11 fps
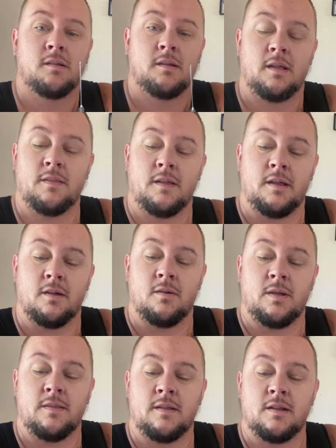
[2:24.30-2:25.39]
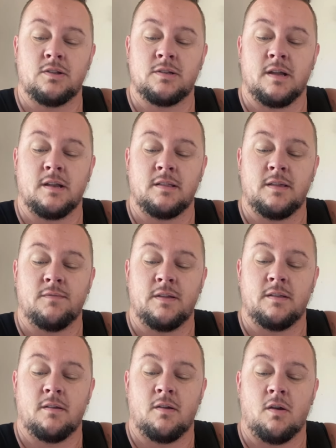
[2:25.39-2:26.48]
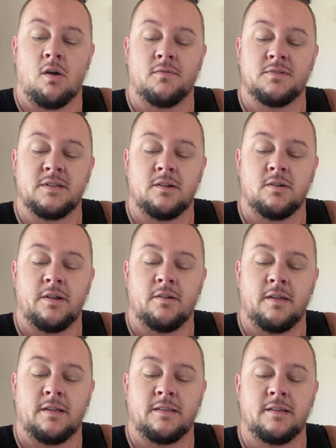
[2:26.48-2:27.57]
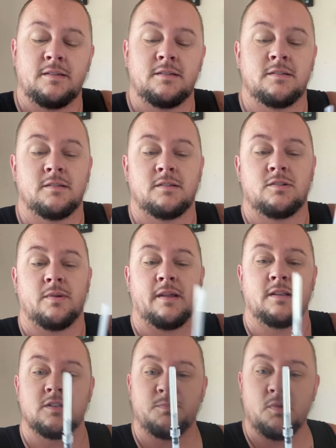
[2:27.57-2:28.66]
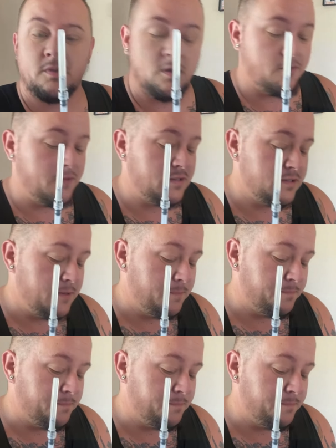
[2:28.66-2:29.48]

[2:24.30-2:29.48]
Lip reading: And there you go. And then I just kind of leave it off center here like this so I can just pull it off easily.